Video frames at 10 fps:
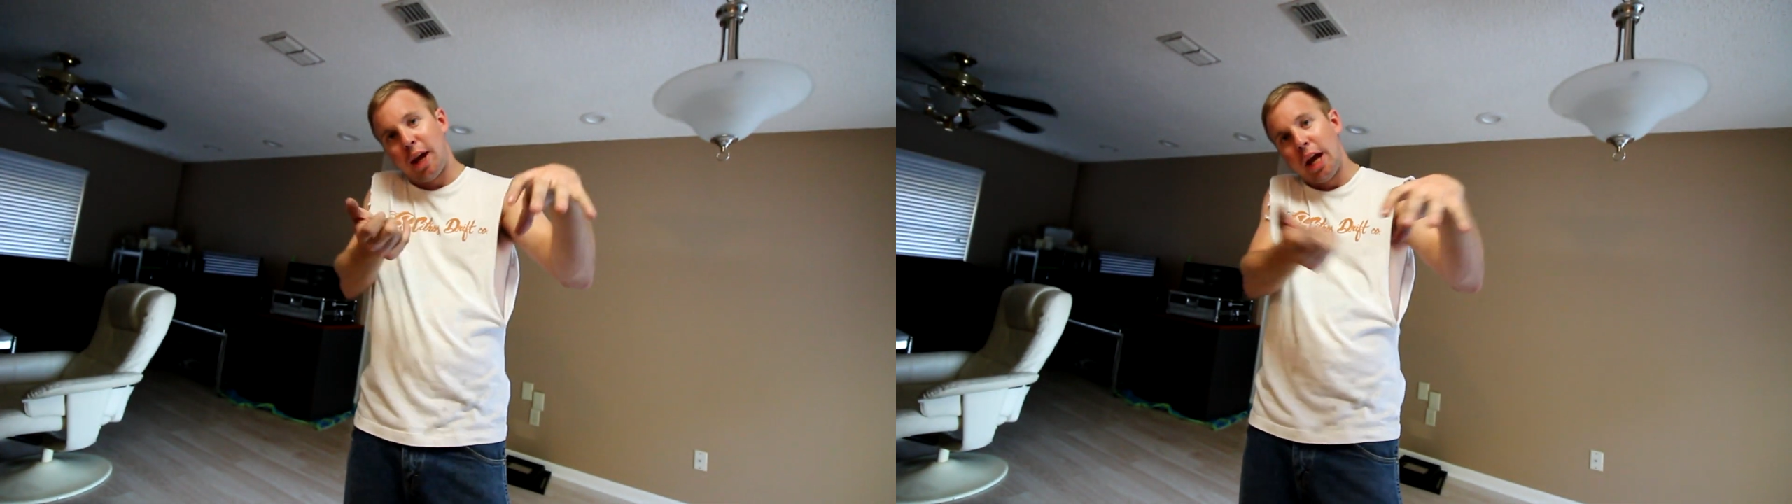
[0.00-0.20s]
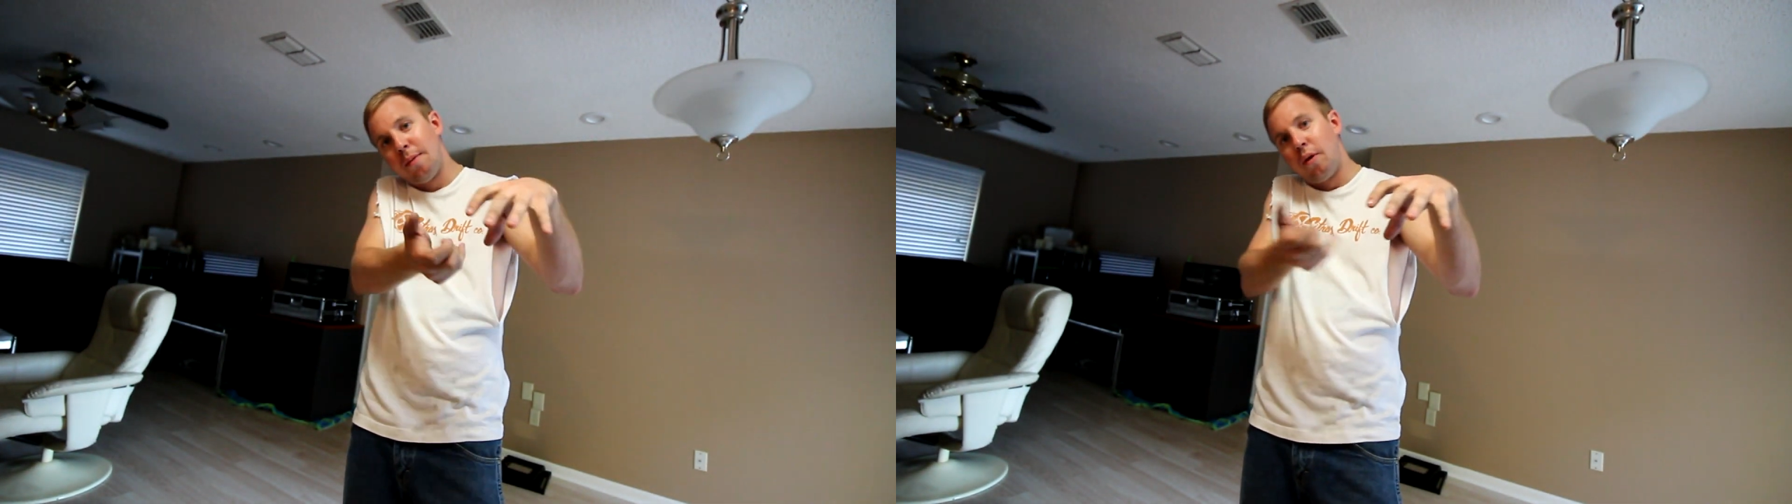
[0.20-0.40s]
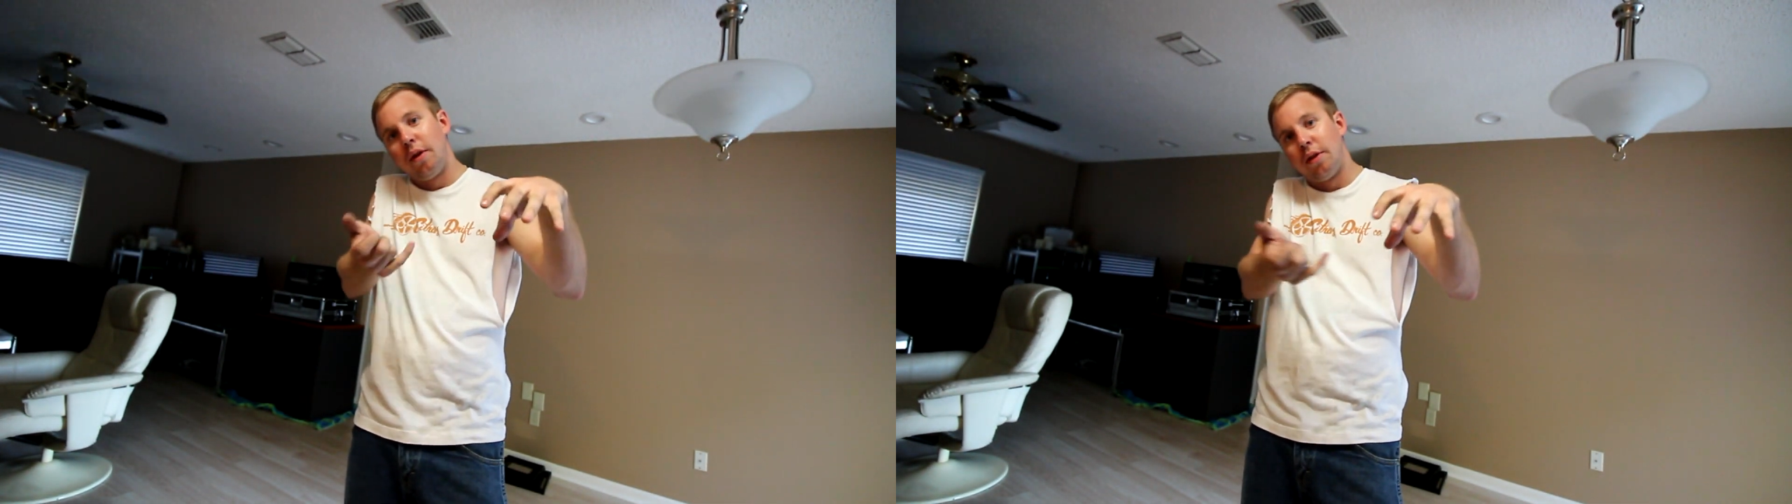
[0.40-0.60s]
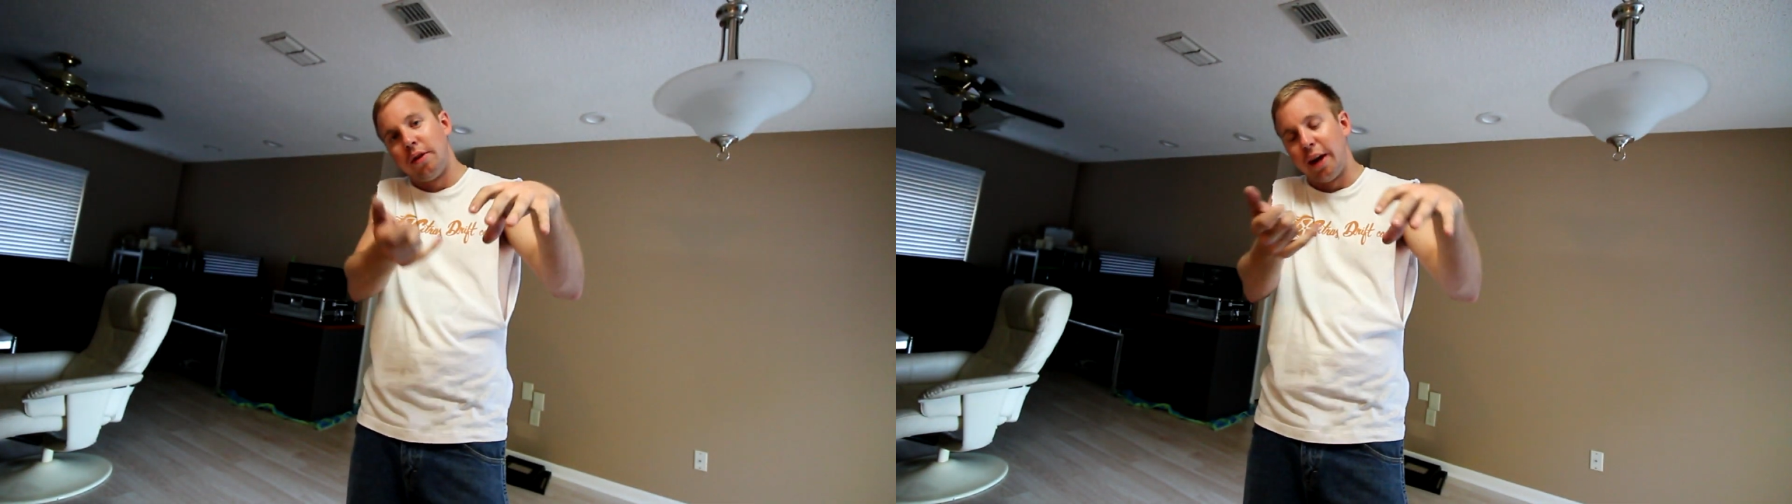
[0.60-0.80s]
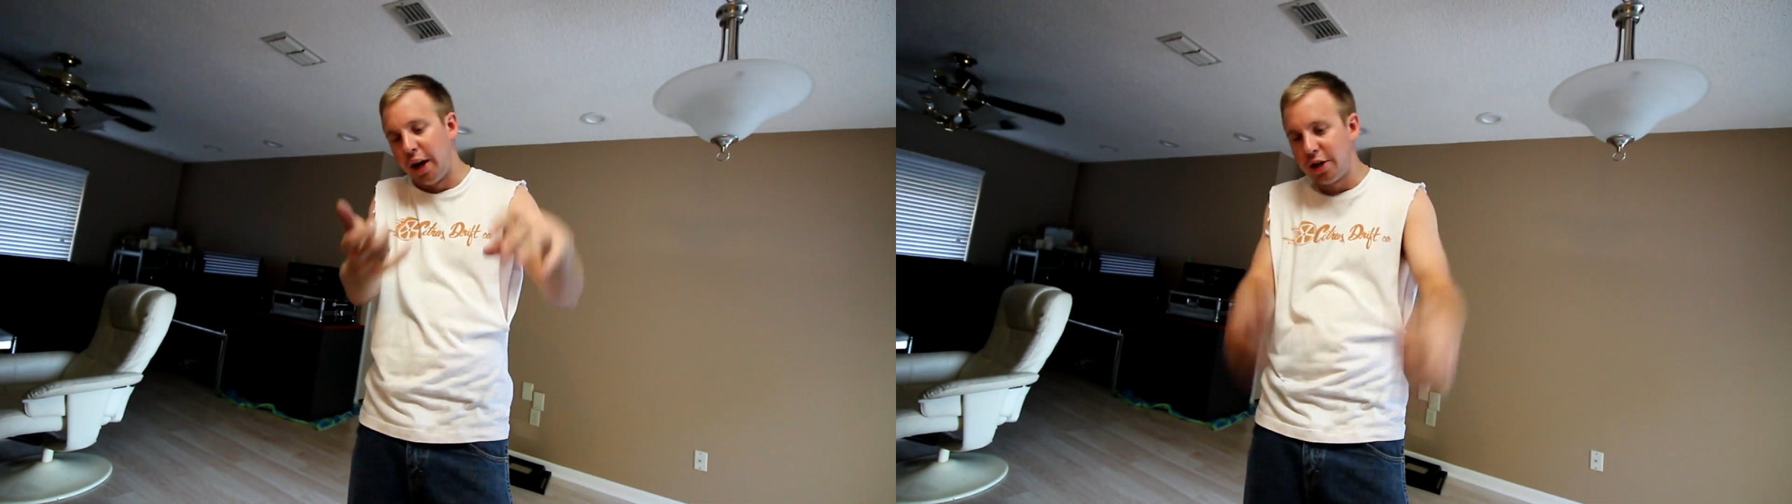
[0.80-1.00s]
cable underneath
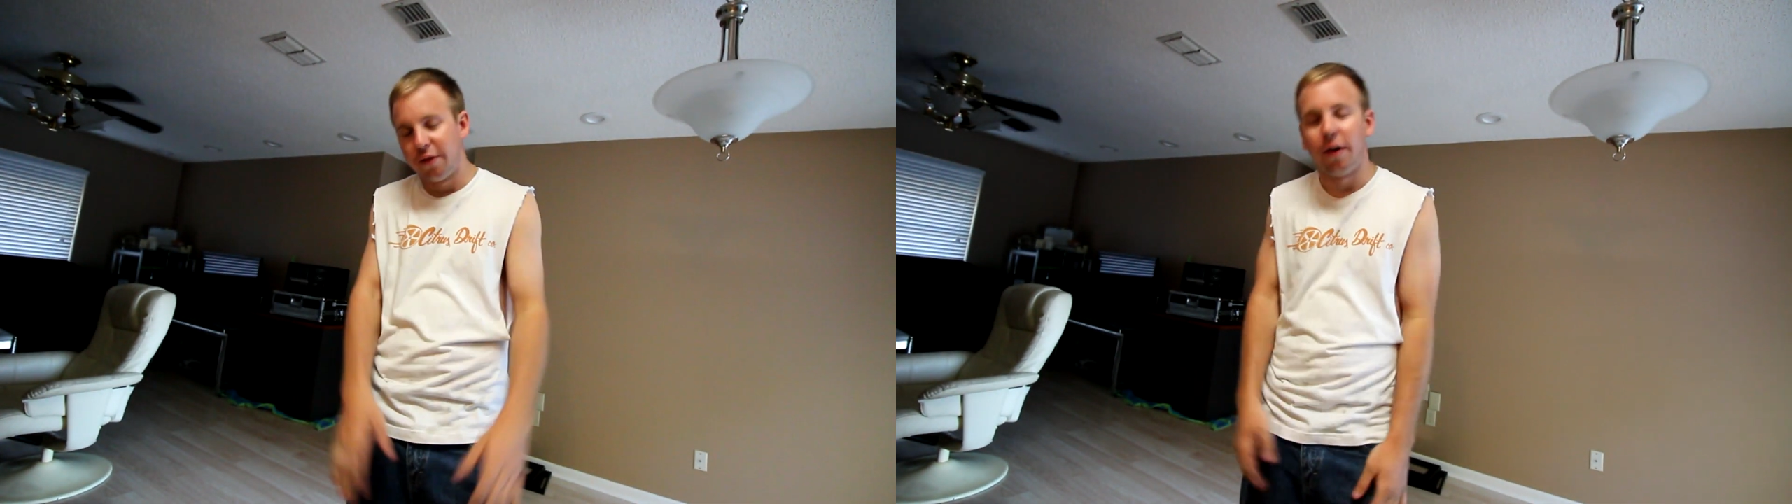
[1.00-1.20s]
the dash,